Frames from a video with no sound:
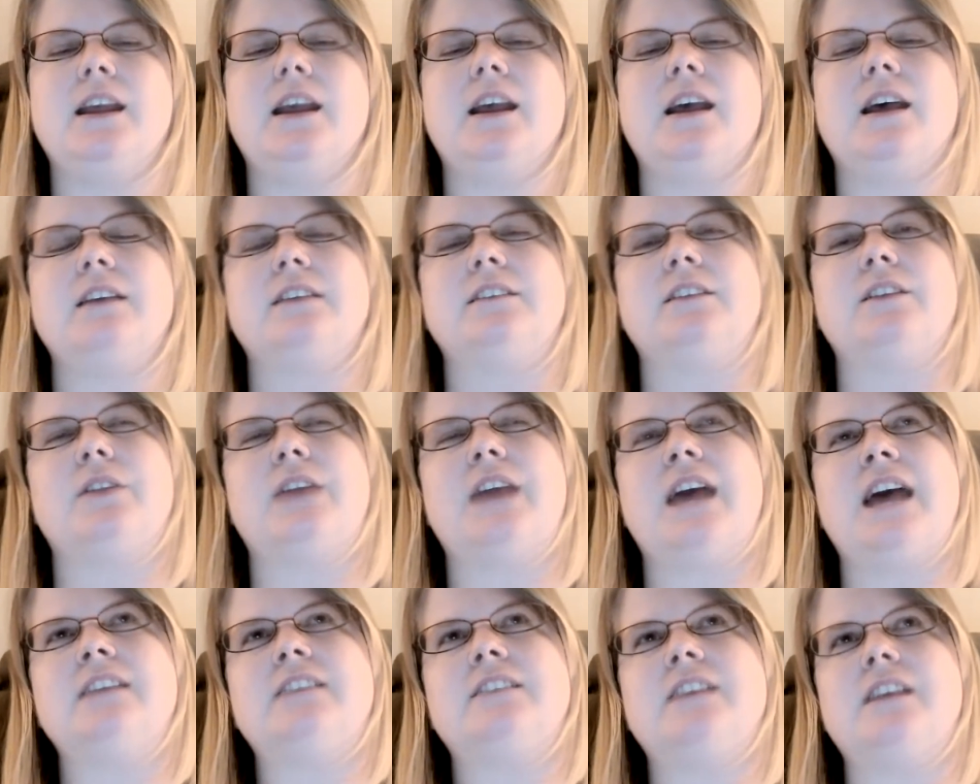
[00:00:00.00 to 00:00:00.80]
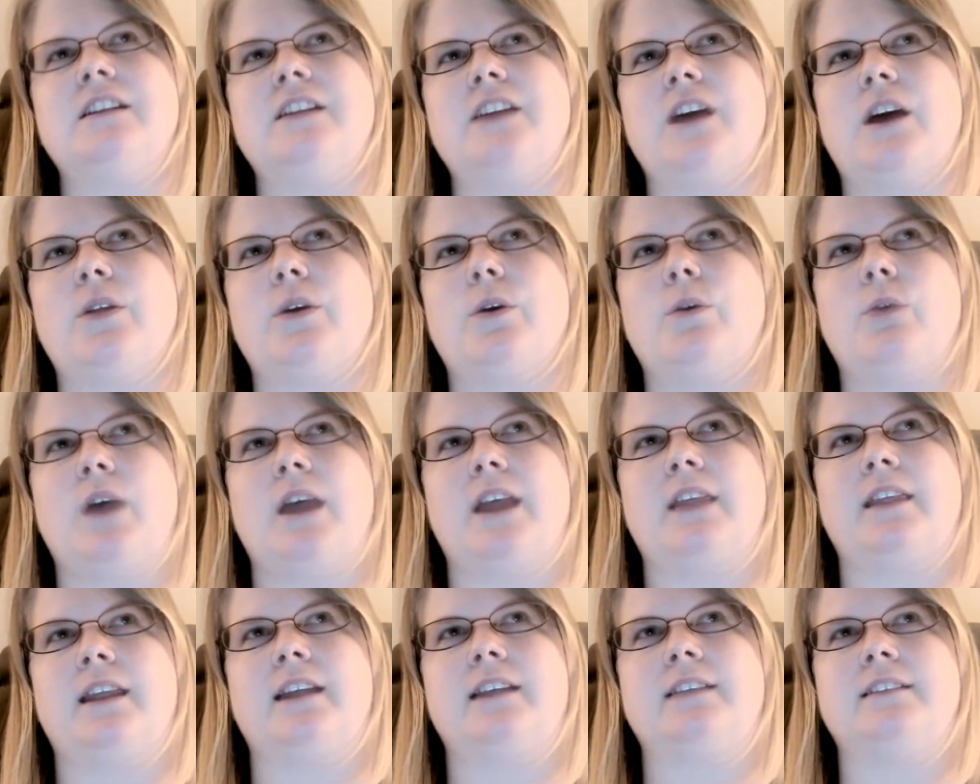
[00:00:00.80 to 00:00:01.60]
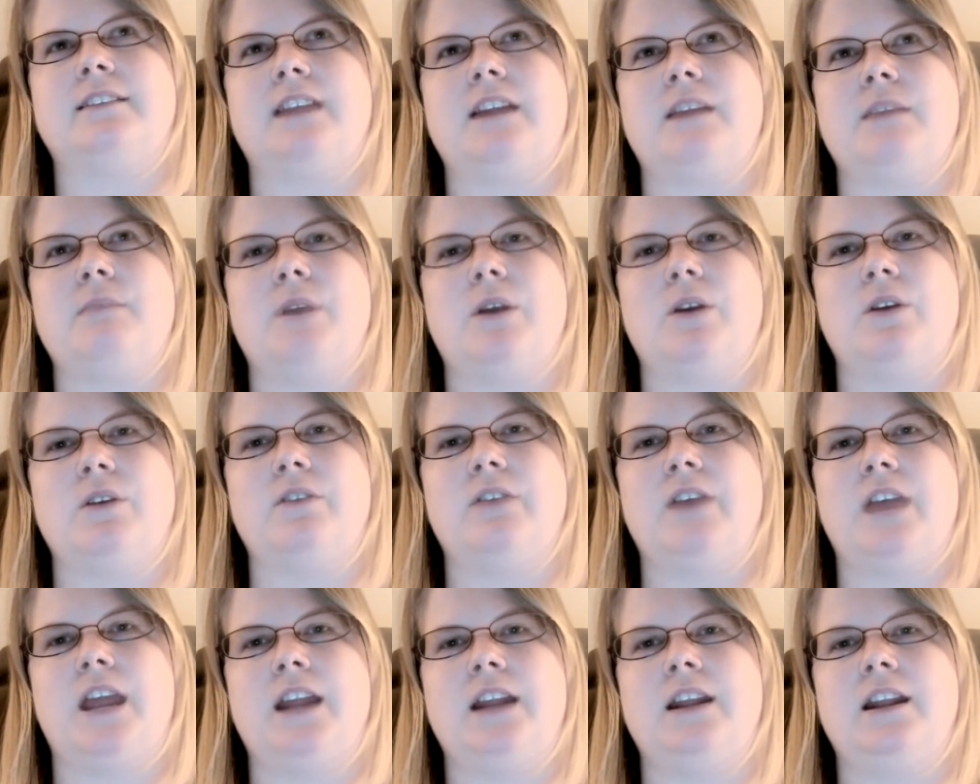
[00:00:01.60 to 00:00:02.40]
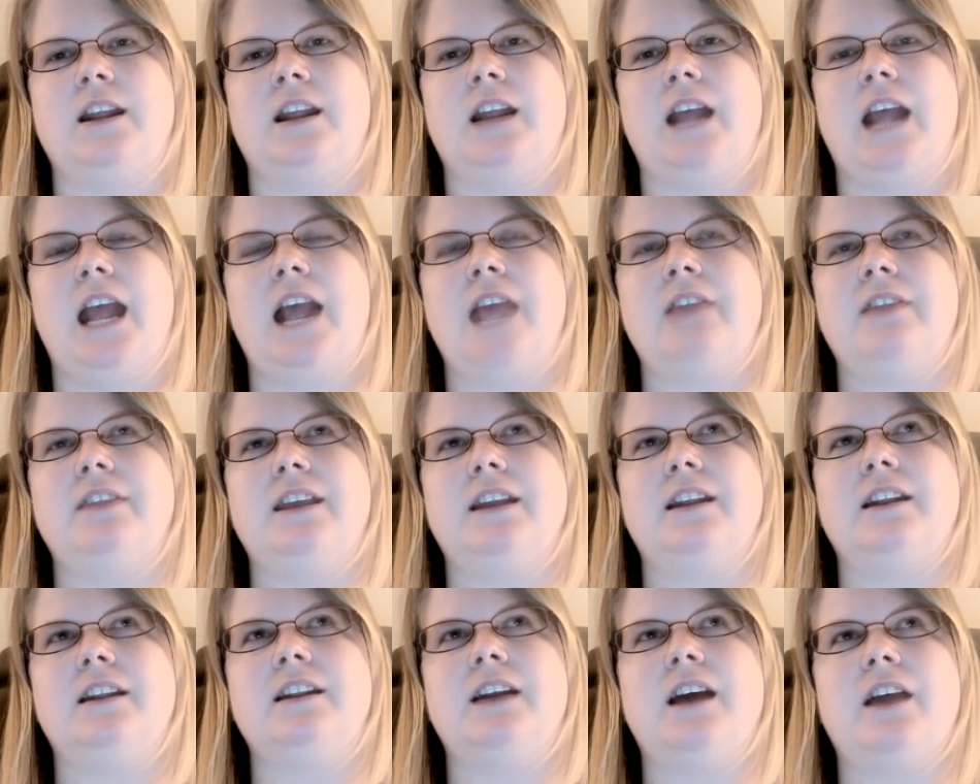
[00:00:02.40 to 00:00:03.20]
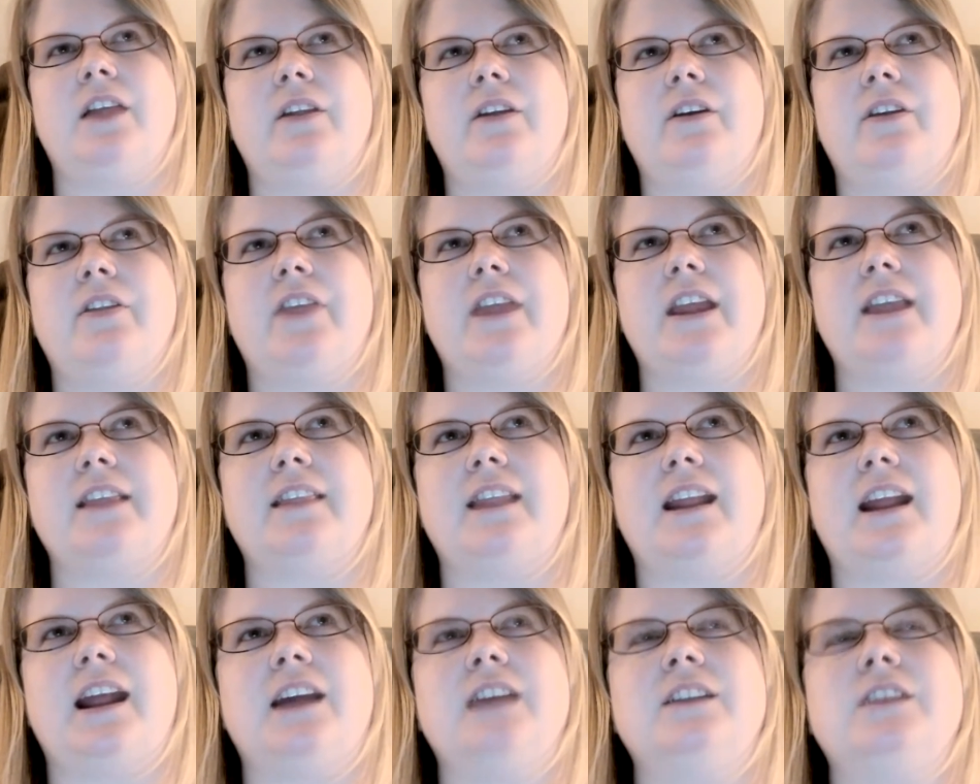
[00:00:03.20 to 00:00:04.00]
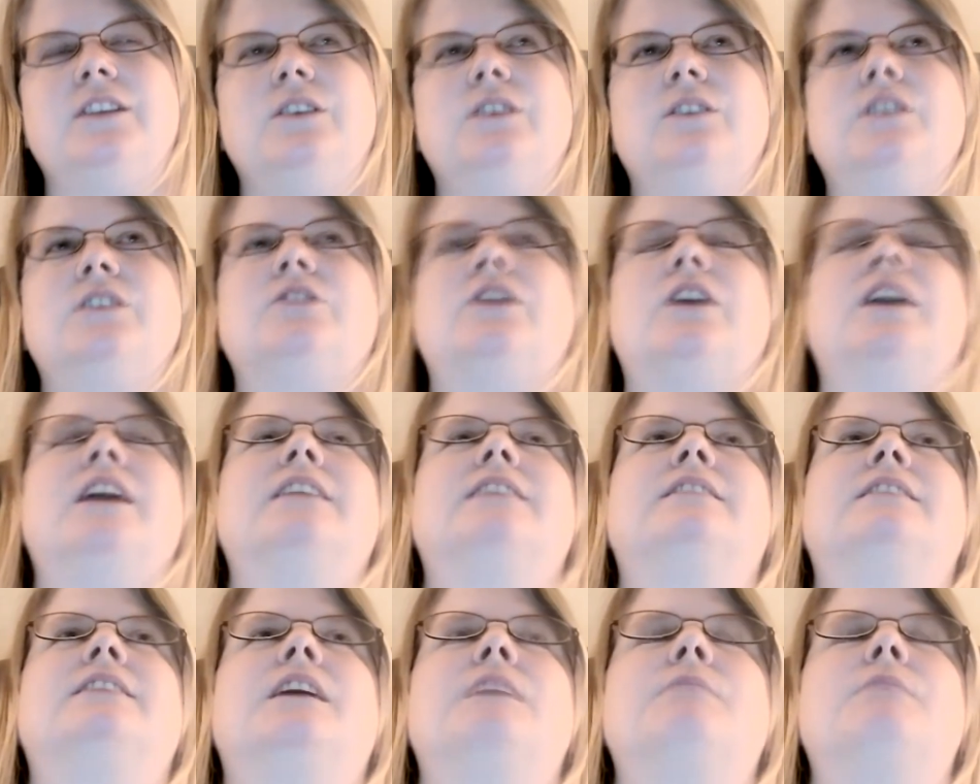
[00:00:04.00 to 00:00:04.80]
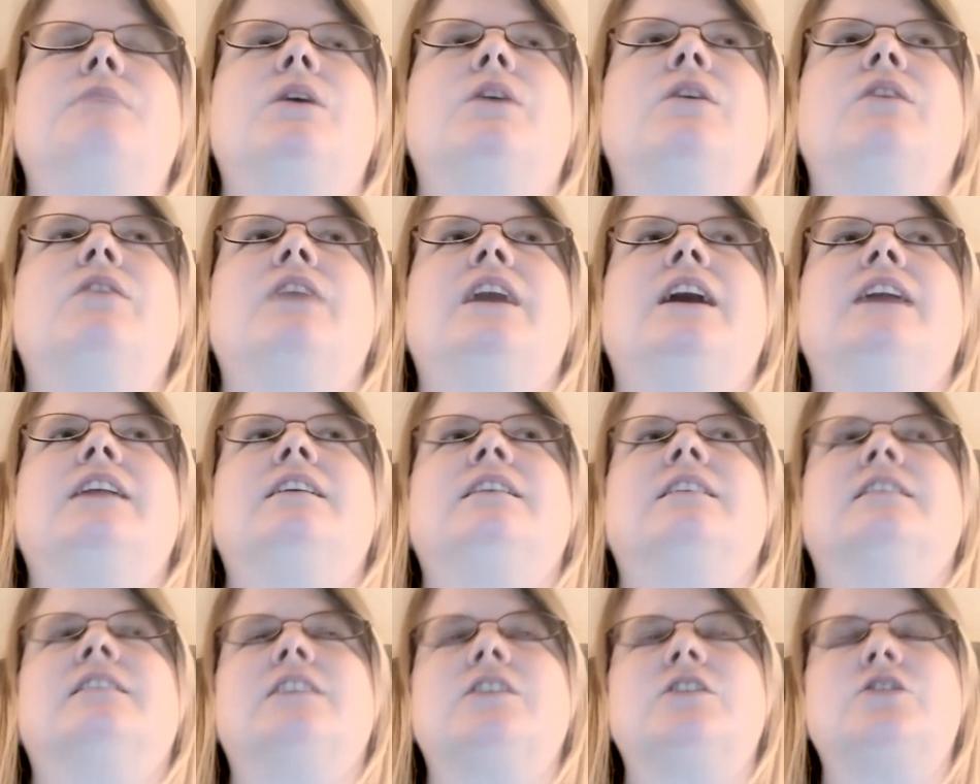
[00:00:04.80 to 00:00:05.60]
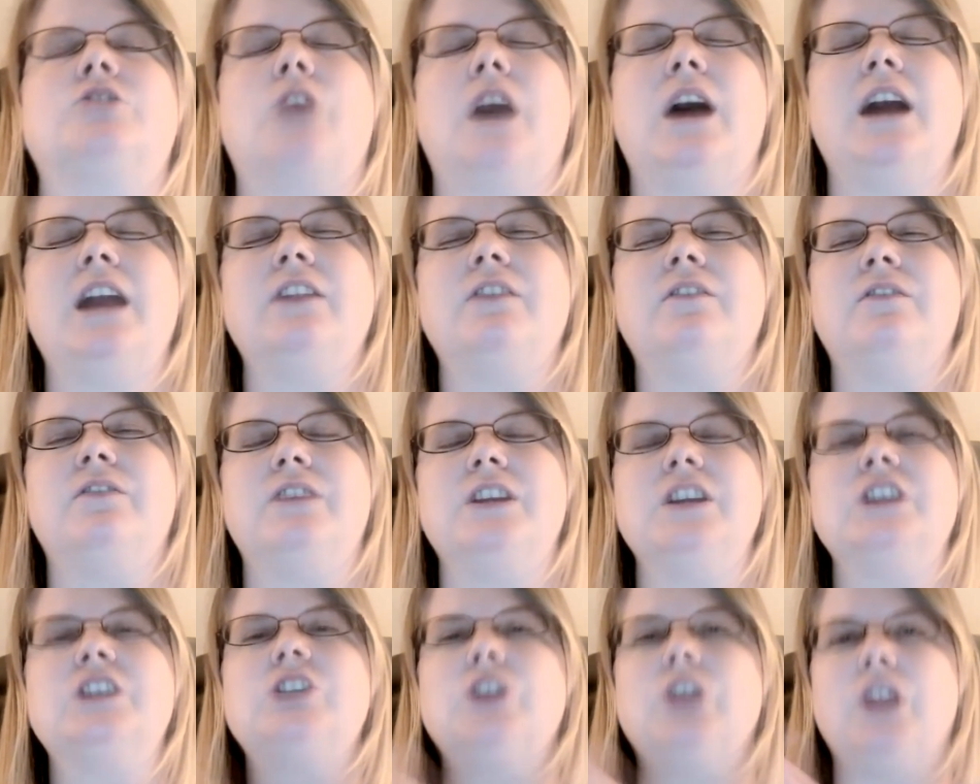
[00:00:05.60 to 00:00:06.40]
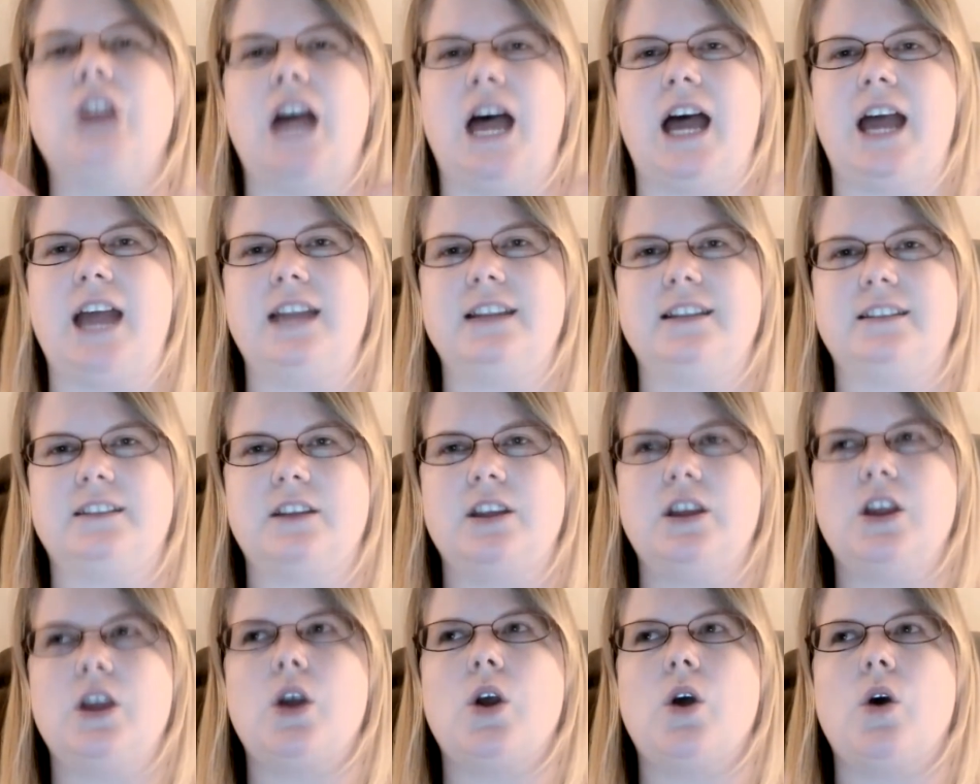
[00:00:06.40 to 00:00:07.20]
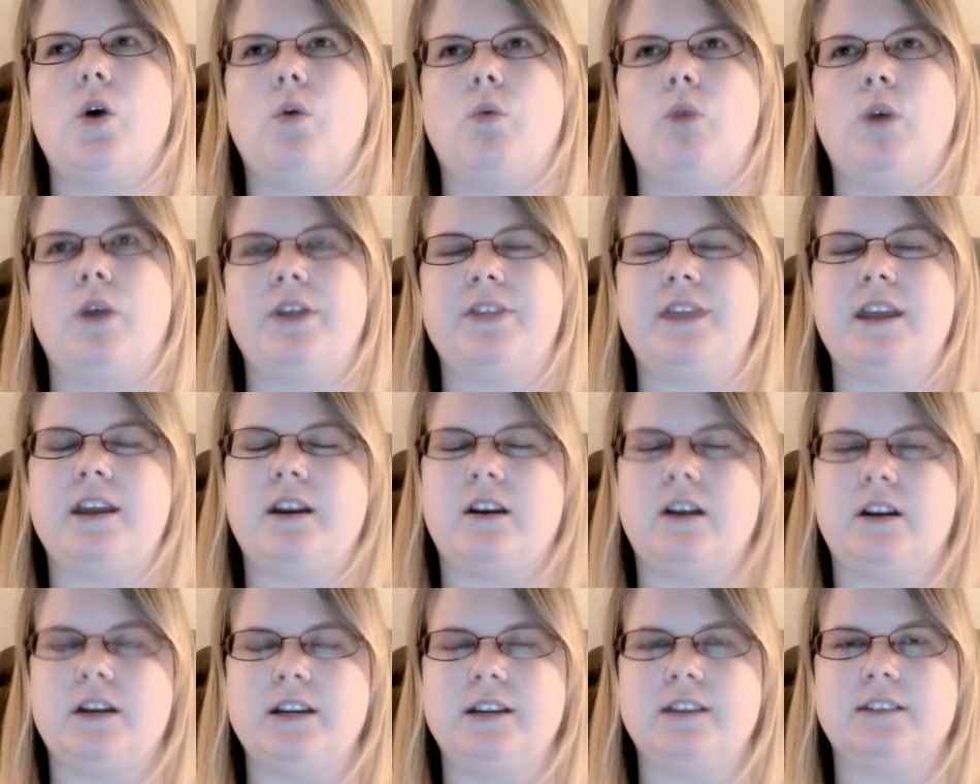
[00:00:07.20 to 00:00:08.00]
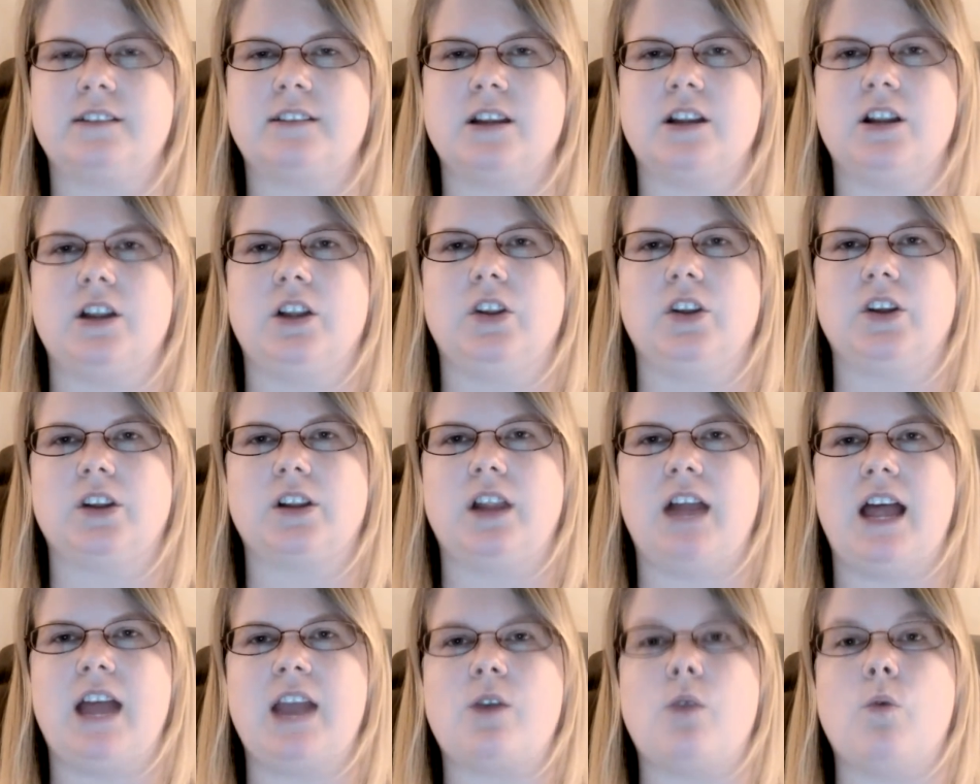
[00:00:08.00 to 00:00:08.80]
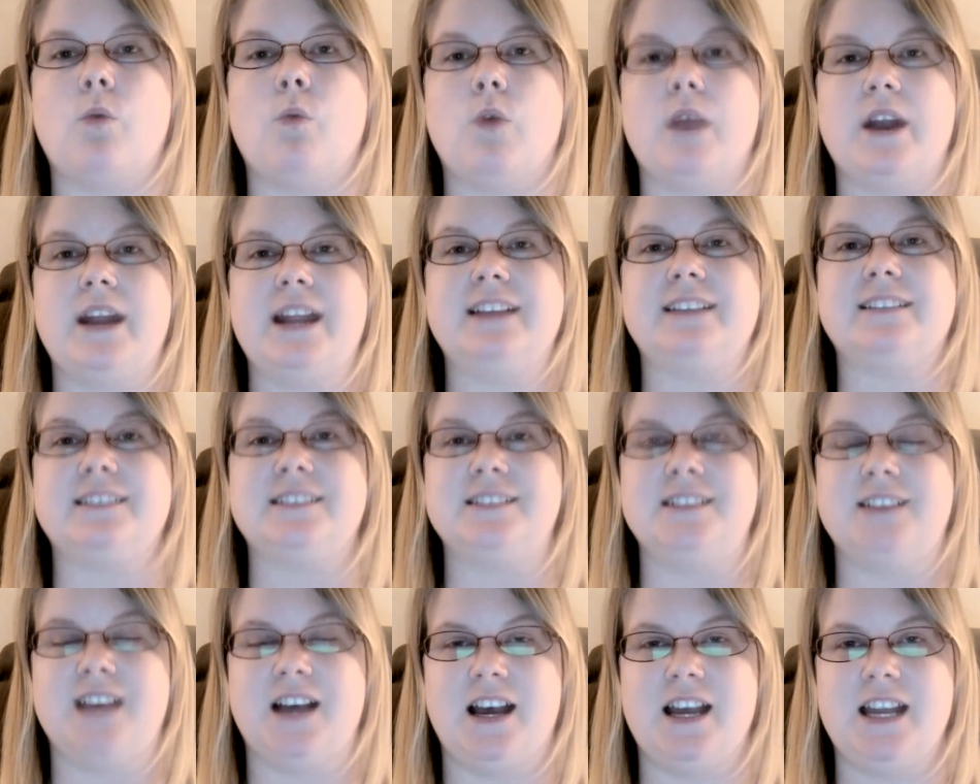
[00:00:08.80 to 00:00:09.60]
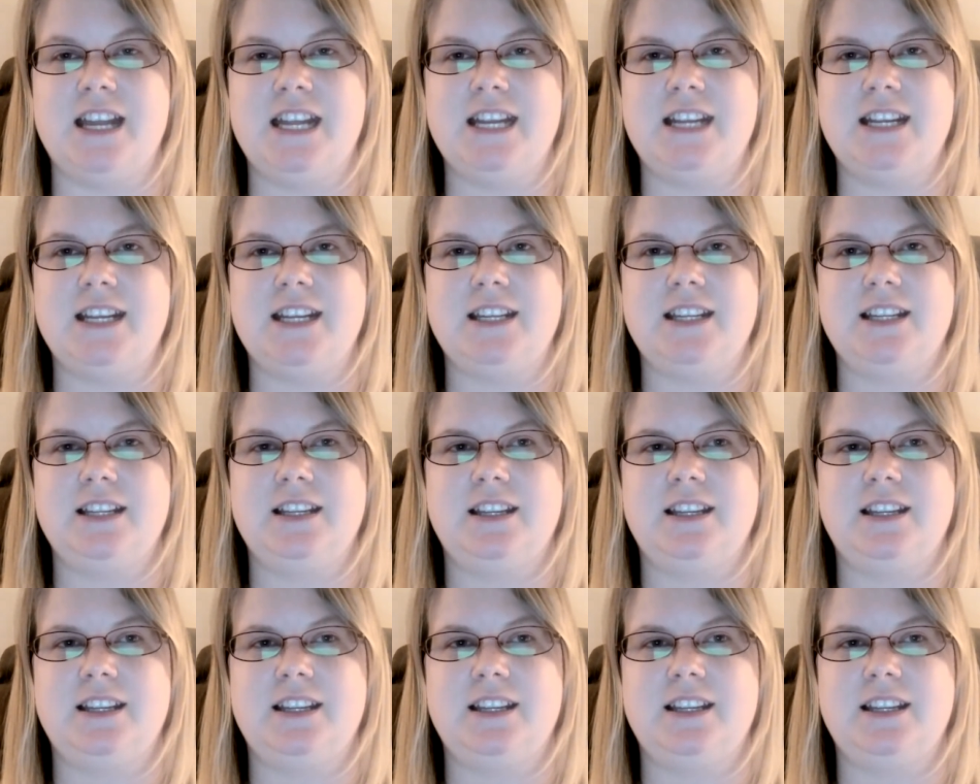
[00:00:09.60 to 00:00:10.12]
So that's another way that I stay motivated. And then another thing that I do to try to stay motivated is I try to visualize what that area is going to look like when it's done,